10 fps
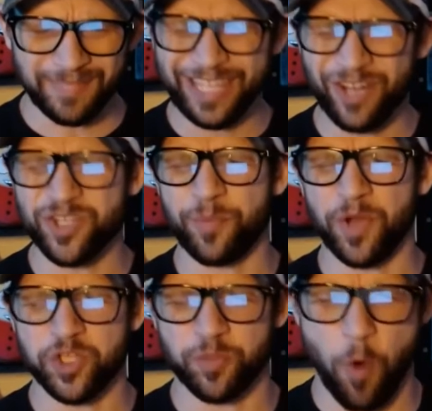There's a
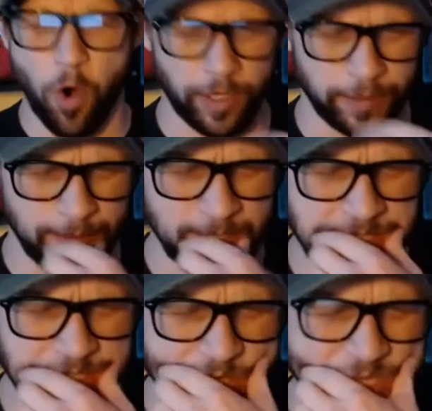bunch more on the
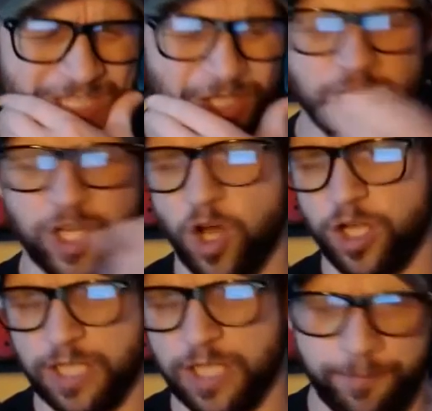list. You can look it
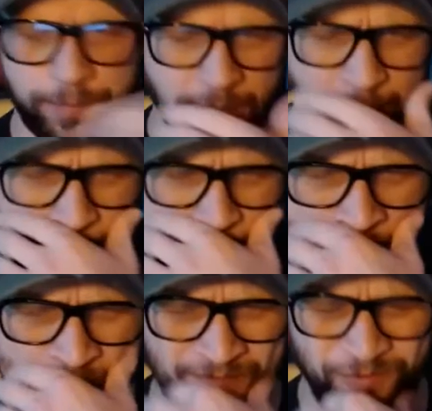all up.
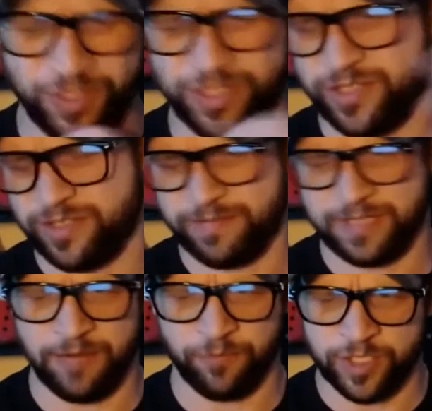If you
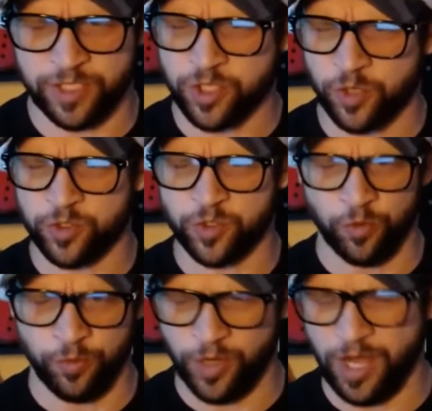San Francisco
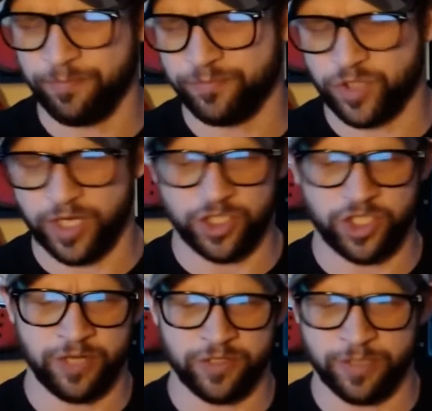School Board, I'll try to
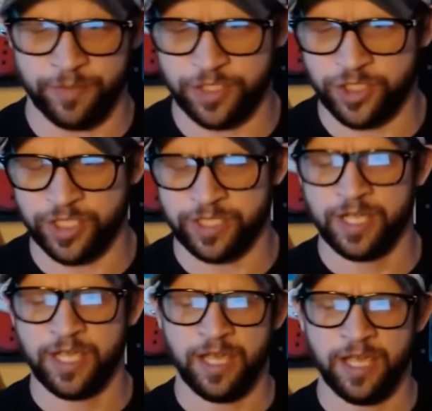share some of this shit.
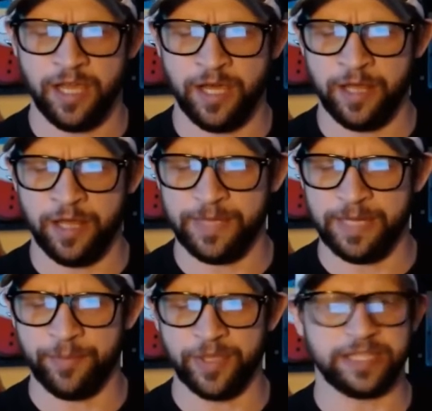
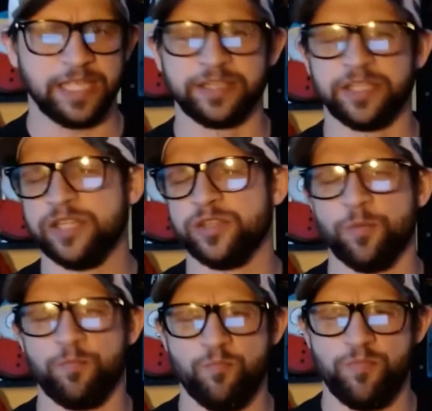But
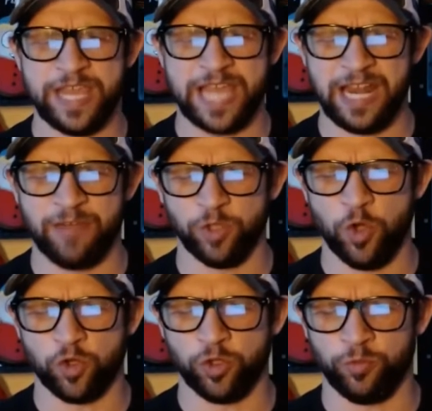they kind of have
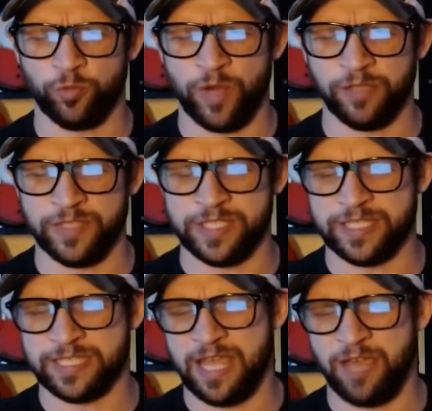local relevance
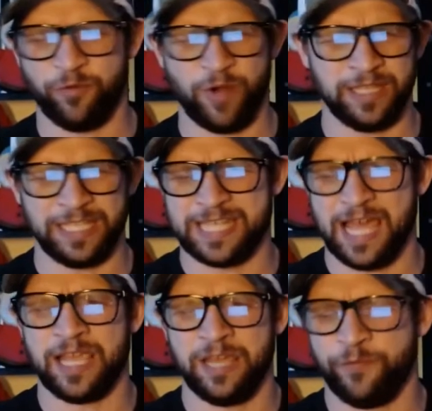to San Fran. Like
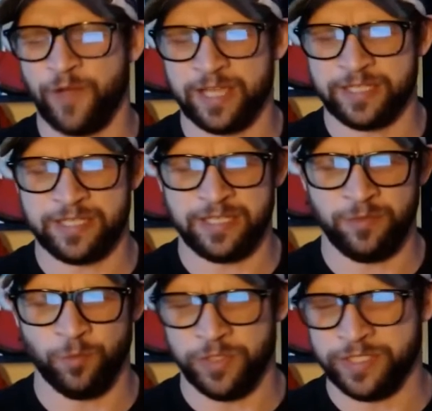Dianne
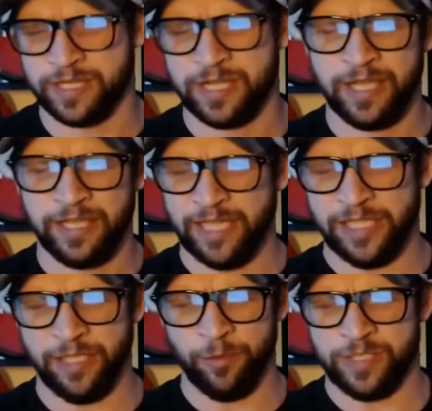Feinstein was
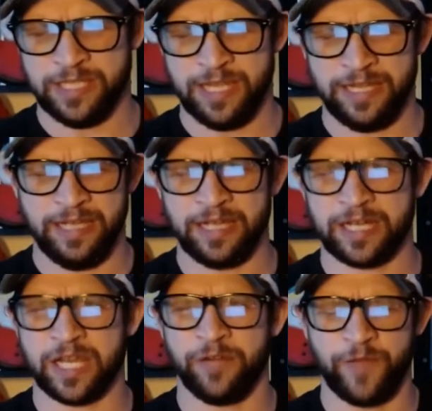there was
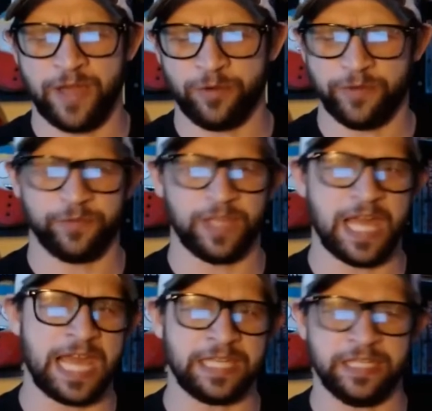a Confederate
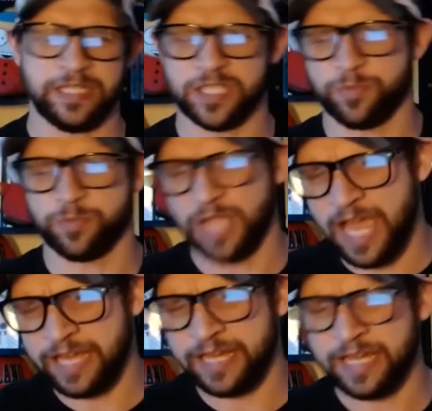flag in a
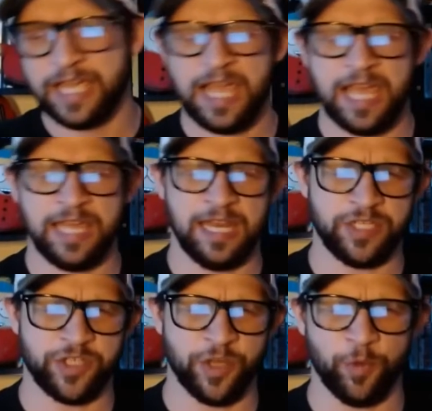display,
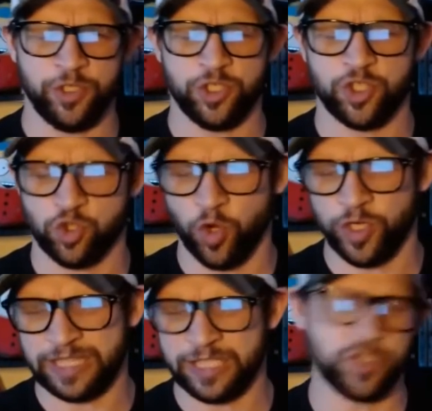and someone
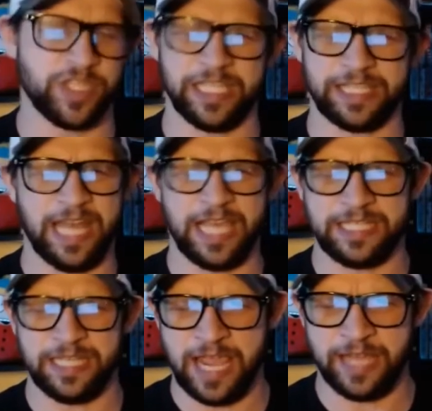destroyed it. This is in like the
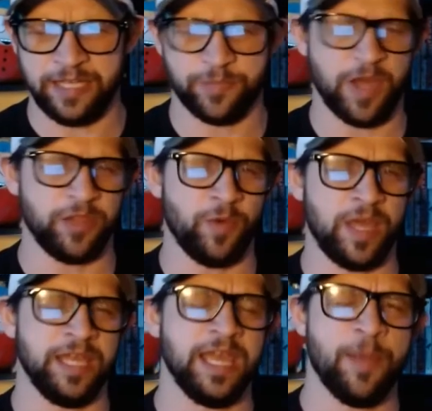1980s, by the
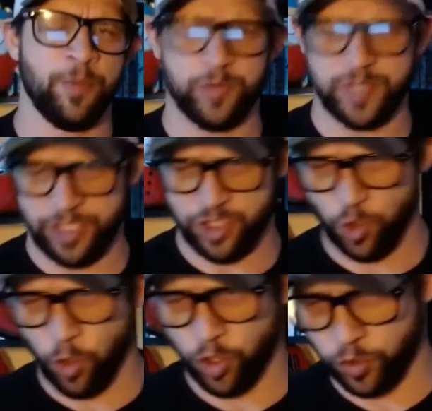way, but it was a
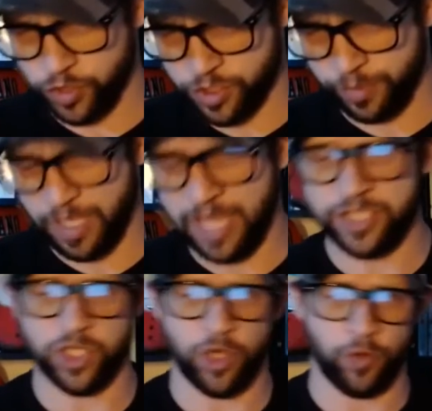historical
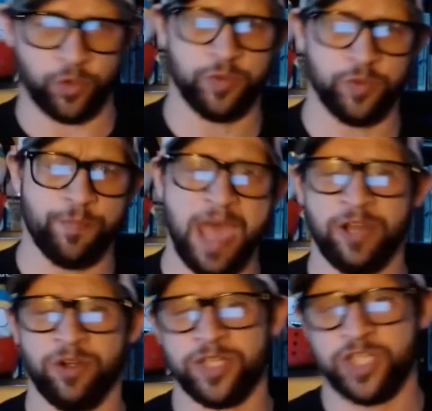display. So she was
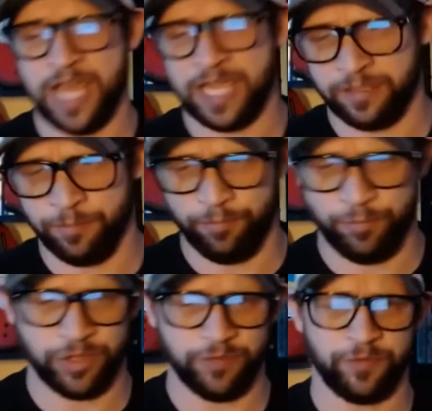mayor, and she had them
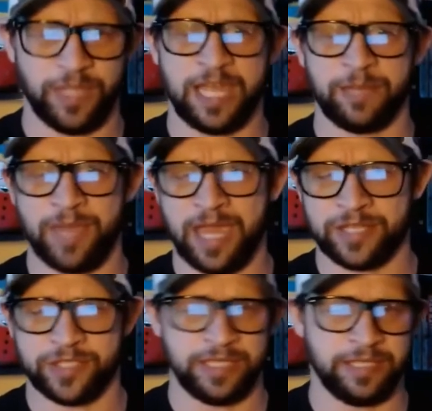put the flag
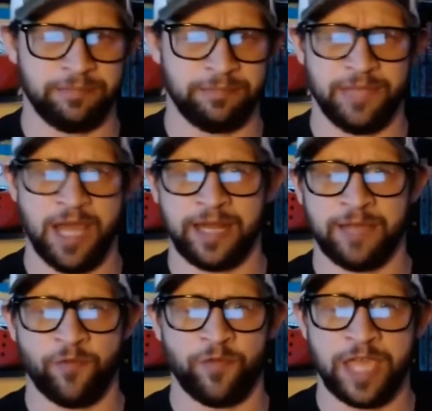back so they could not
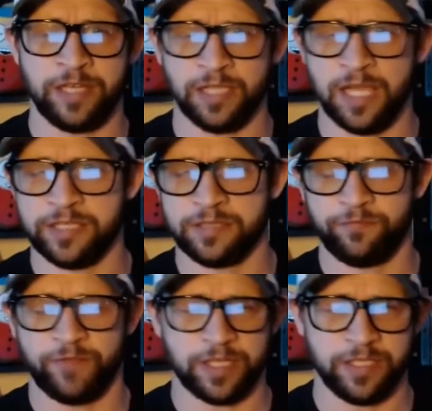have a vandalized
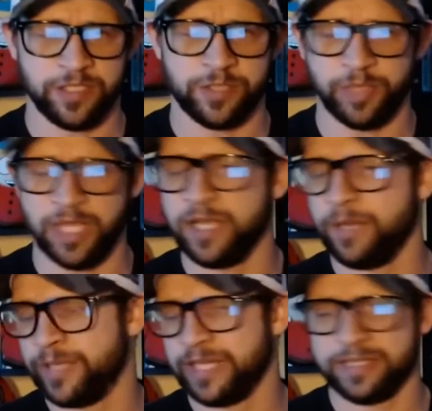fucking display
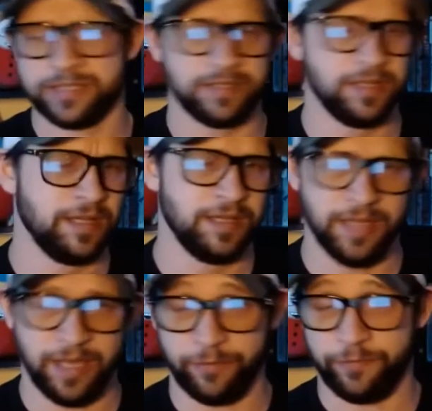up. I guess
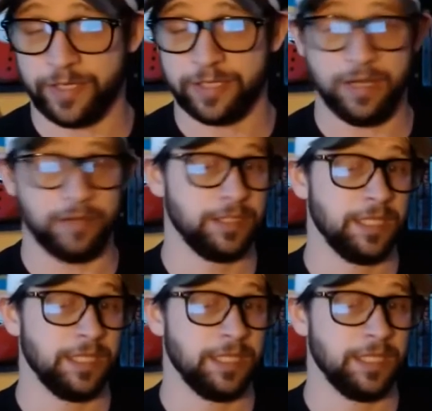I don't fucking know.